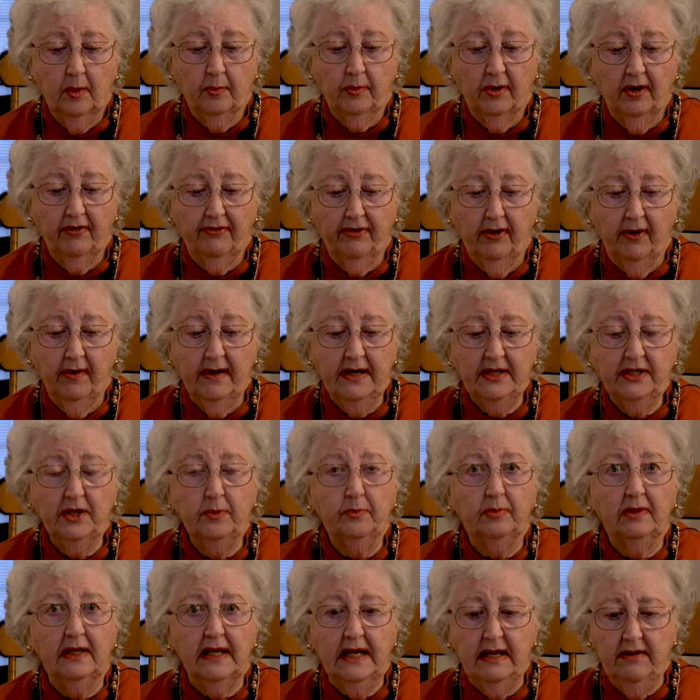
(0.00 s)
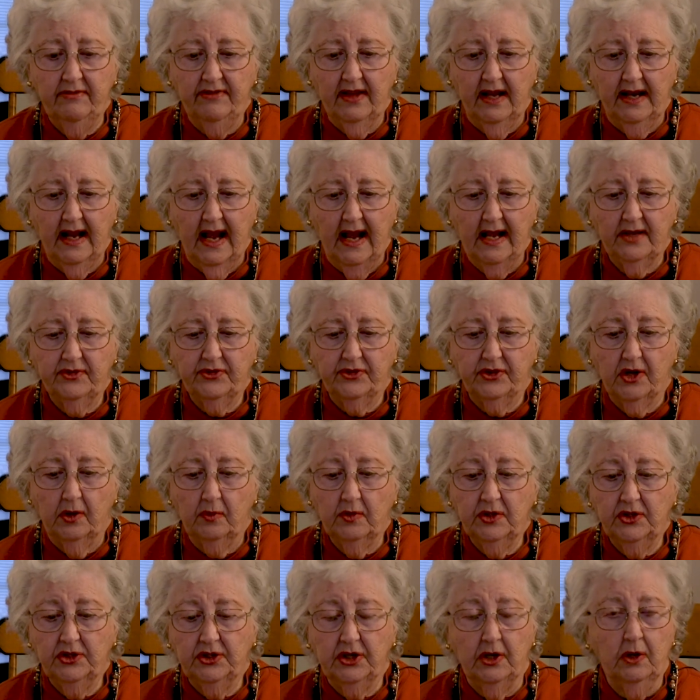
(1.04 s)
preferring to believe that Aunt
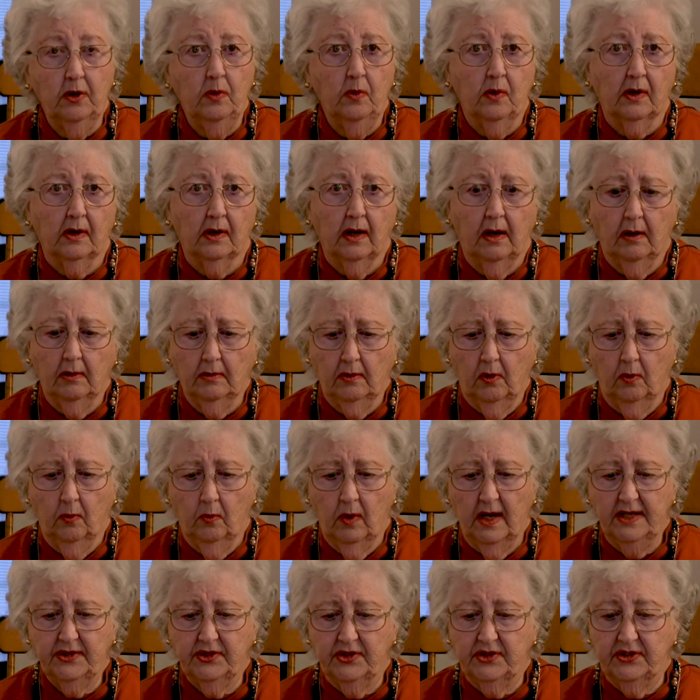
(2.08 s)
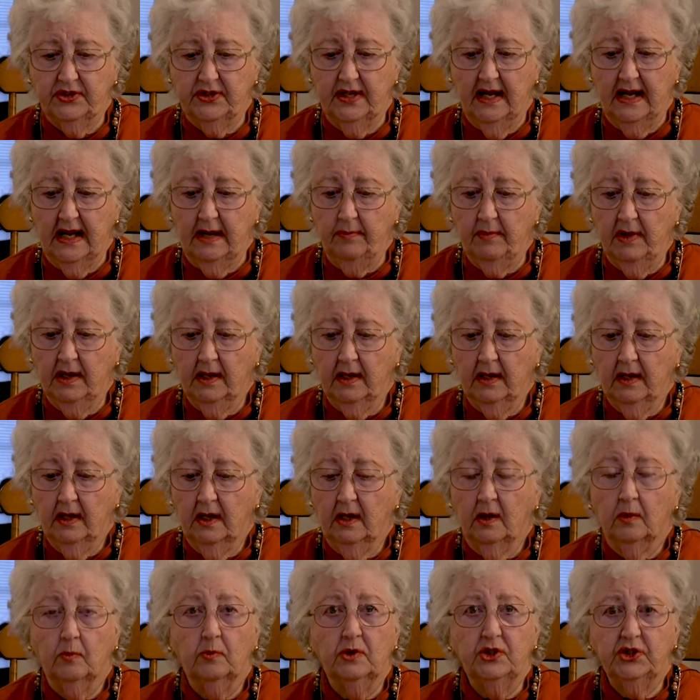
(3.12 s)
So-and-so or Uncle What's-His-Name
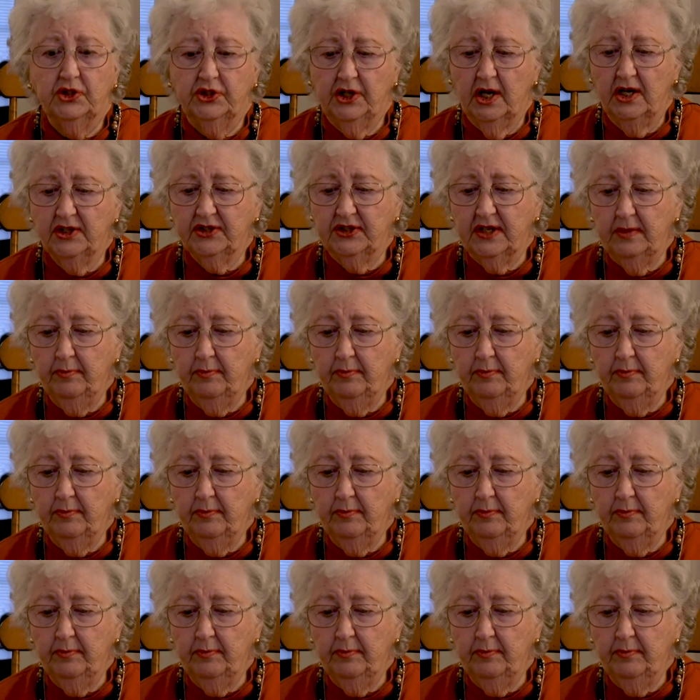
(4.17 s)
was just